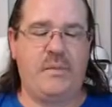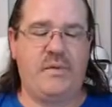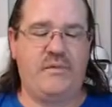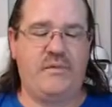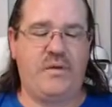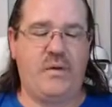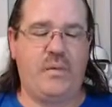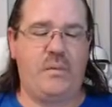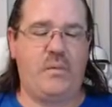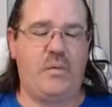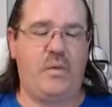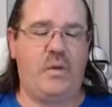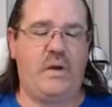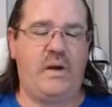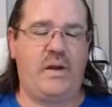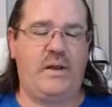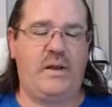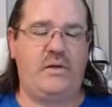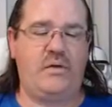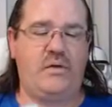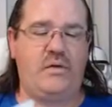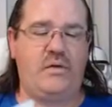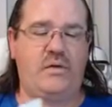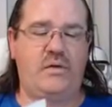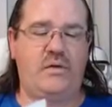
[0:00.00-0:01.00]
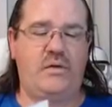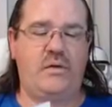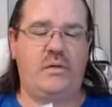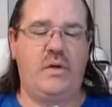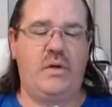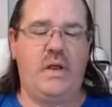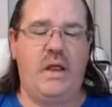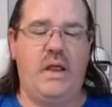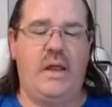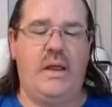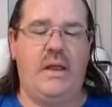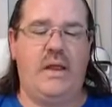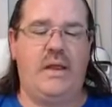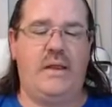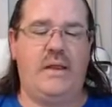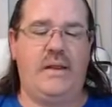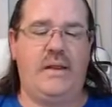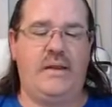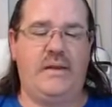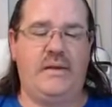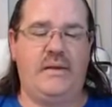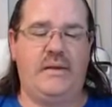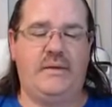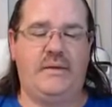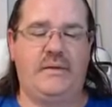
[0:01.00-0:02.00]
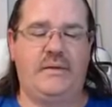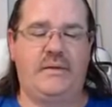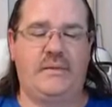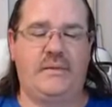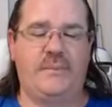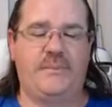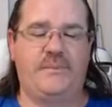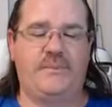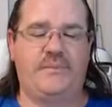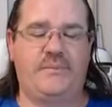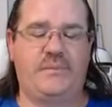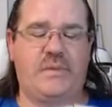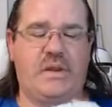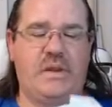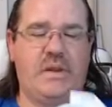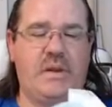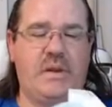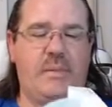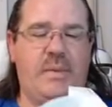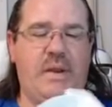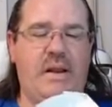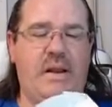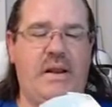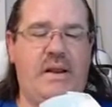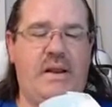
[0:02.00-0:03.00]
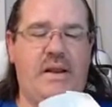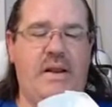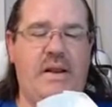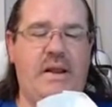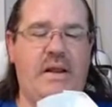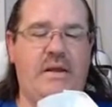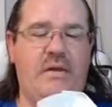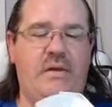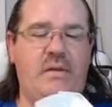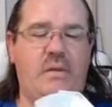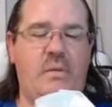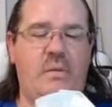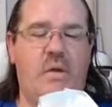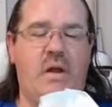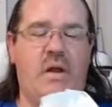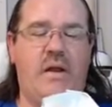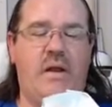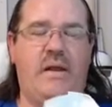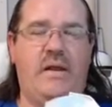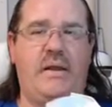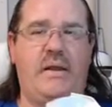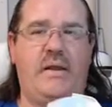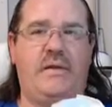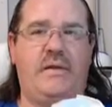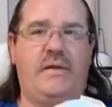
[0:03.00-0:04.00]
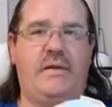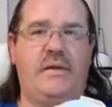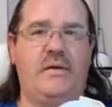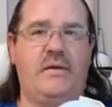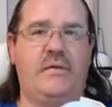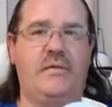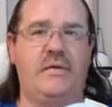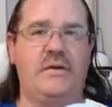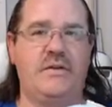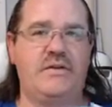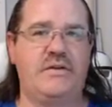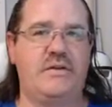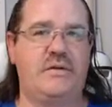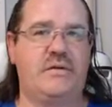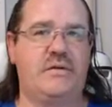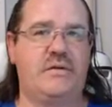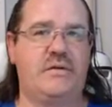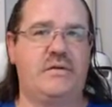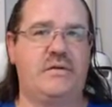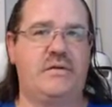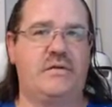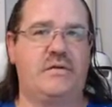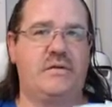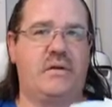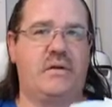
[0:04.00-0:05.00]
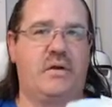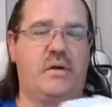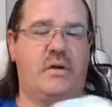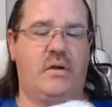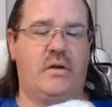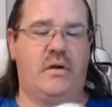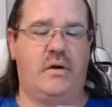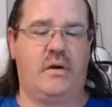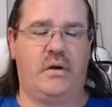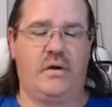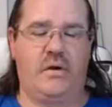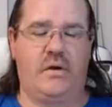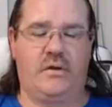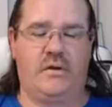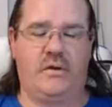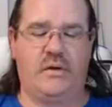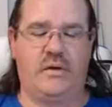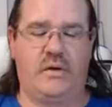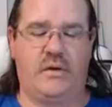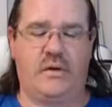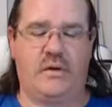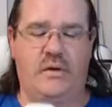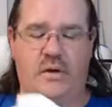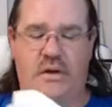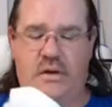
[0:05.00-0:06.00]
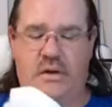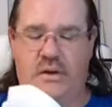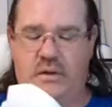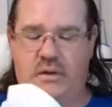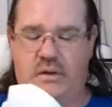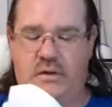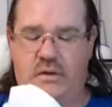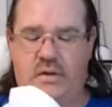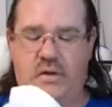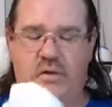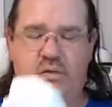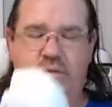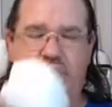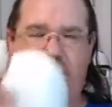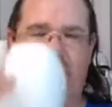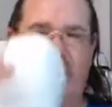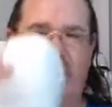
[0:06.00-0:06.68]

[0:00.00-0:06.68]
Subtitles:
of them, what I do is, depending on how you want it, the originals are they're closed